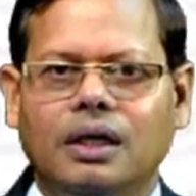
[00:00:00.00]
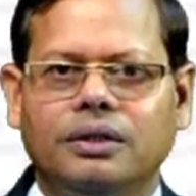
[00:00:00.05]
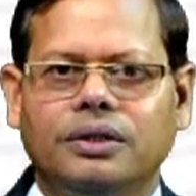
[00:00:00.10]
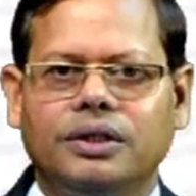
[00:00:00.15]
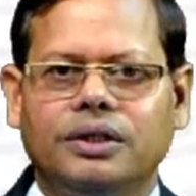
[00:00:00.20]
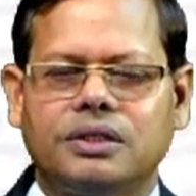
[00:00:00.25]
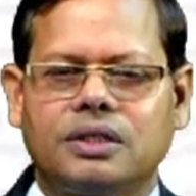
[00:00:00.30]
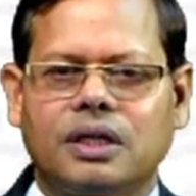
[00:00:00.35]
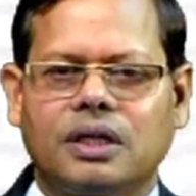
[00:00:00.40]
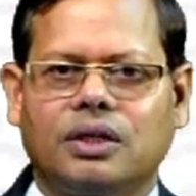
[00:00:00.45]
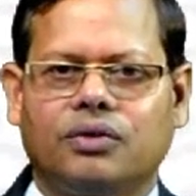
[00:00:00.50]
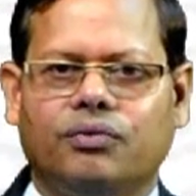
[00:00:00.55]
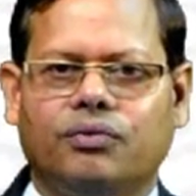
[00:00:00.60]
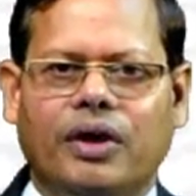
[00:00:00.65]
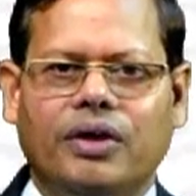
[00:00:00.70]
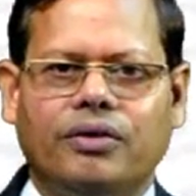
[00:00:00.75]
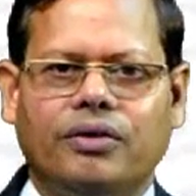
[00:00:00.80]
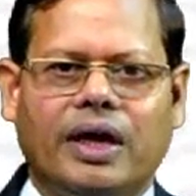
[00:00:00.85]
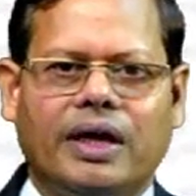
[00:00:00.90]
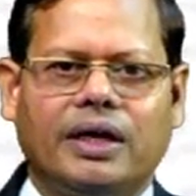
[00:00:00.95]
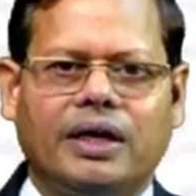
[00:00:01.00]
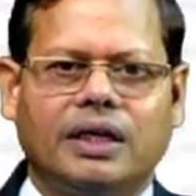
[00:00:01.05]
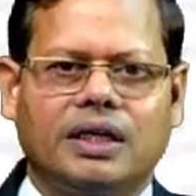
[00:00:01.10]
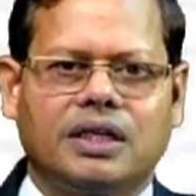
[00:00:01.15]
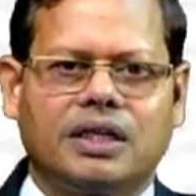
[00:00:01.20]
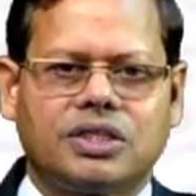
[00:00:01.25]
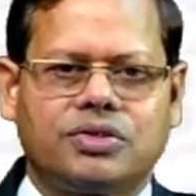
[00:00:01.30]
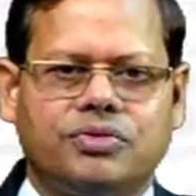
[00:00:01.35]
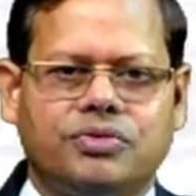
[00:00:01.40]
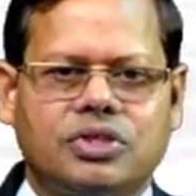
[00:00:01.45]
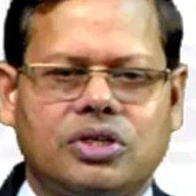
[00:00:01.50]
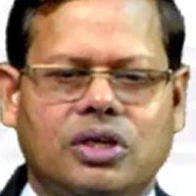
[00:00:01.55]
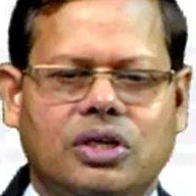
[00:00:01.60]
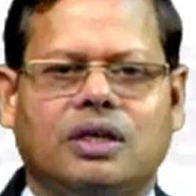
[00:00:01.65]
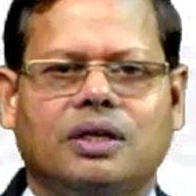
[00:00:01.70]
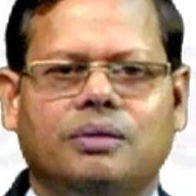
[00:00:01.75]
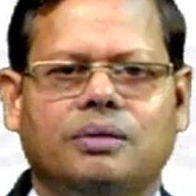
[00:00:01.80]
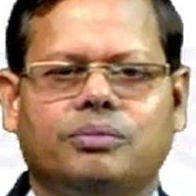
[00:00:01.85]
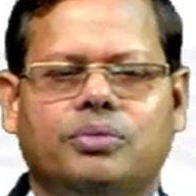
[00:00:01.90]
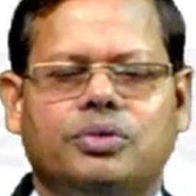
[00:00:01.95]
These are the 5 categories which are
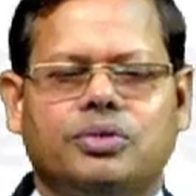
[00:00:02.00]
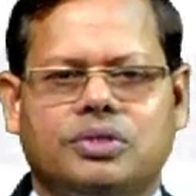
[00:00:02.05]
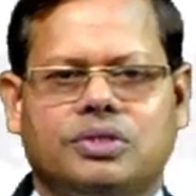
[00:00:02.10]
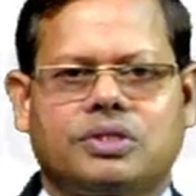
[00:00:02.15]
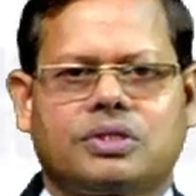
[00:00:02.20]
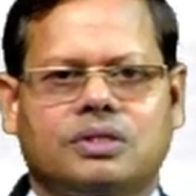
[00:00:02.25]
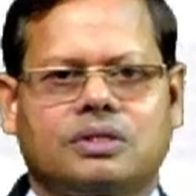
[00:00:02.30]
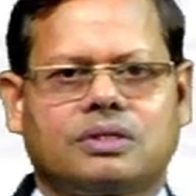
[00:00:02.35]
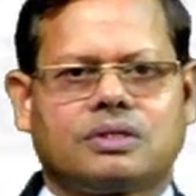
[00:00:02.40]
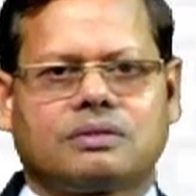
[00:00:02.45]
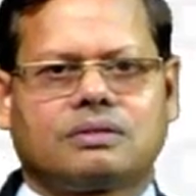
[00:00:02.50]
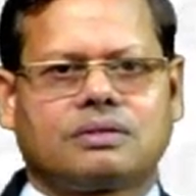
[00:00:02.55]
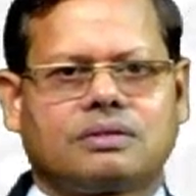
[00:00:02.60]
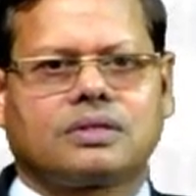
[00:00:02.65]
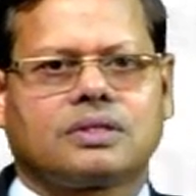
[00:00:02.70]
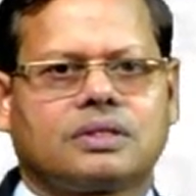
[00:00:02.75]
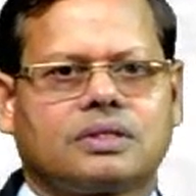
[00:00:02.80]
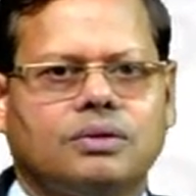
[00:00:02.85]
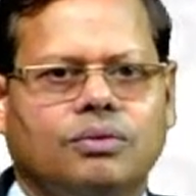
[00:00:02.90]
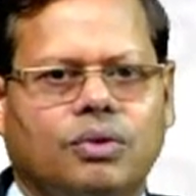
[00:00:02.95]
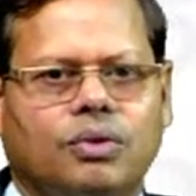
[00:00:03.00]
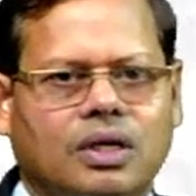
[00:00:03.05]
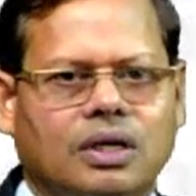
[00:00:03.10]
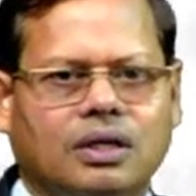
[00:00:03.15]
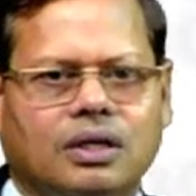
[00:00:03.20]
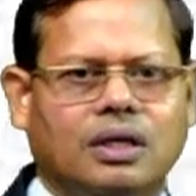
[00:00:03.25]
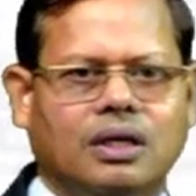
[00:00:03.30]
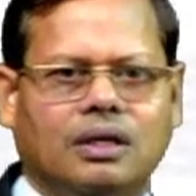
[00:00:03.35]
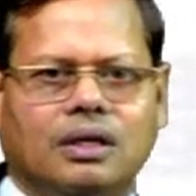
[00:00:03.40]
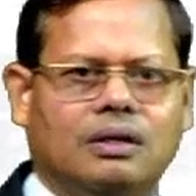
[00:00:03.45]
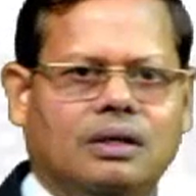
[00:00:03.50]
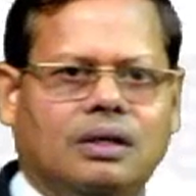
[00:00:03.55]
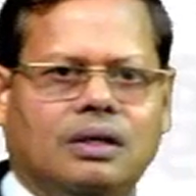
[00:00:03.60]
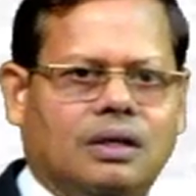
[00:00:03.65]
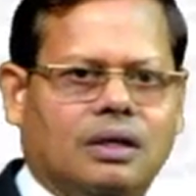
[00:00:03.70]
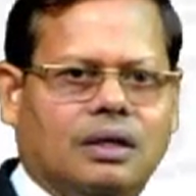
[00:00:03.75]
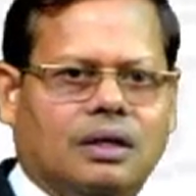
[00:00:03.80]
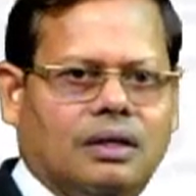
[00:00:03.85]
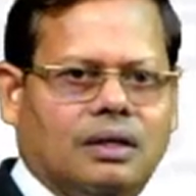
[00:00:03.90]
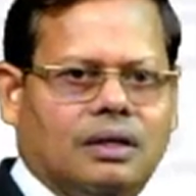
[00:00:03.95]
inputs. So, what
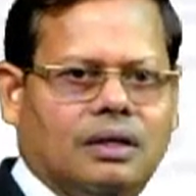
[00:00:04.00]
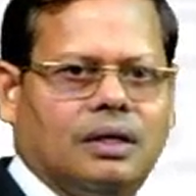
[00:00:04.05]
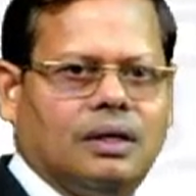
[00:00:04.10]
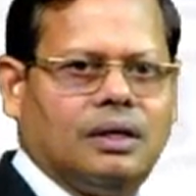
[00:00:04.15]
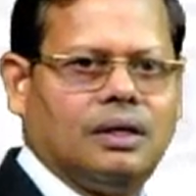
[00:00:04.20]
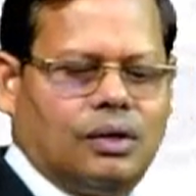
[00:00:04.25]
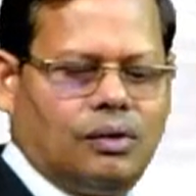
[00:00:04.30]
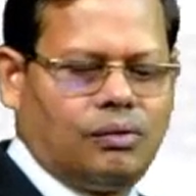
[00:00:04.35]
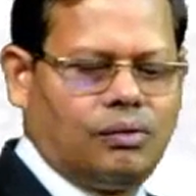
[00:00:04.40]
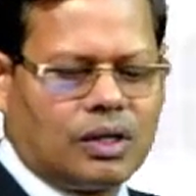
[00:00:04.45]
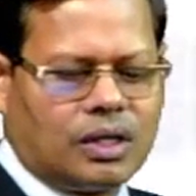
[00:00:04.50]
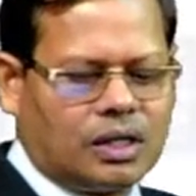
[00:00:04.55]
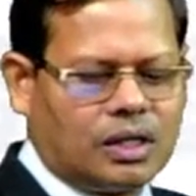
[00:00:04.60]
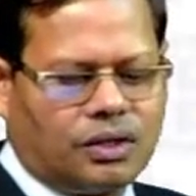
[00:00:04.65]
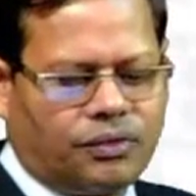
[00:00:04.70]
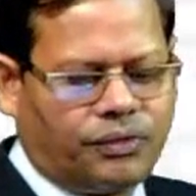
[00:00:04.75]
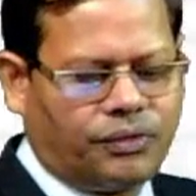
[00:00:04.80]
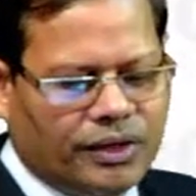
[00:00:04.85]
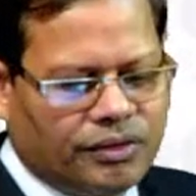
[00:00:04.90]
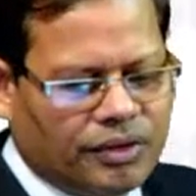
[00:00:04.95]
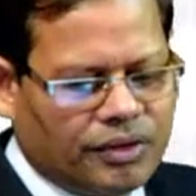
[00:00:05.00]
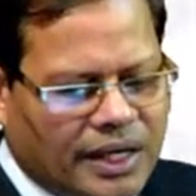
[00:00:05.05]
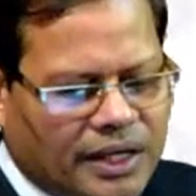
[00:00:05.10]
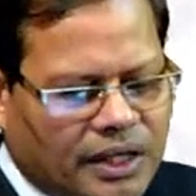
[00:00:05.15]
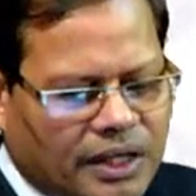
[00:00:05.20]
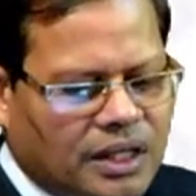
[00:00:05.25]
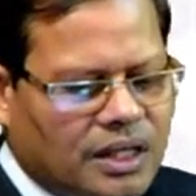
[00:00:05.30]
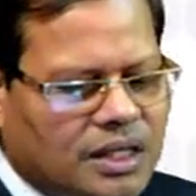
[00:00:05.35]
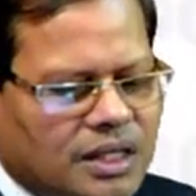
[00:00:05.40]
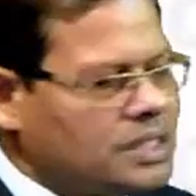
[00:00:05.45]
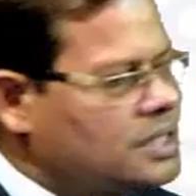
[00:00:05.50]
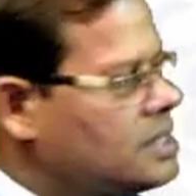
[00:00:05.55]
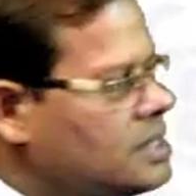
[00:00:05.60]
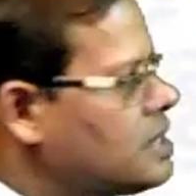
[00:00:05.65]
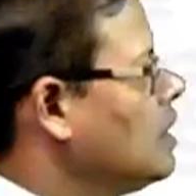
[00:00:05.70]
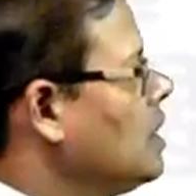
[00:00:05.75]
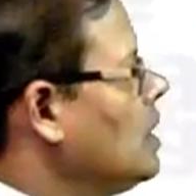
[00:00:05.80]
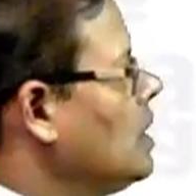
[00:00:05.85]
are the 5 categories?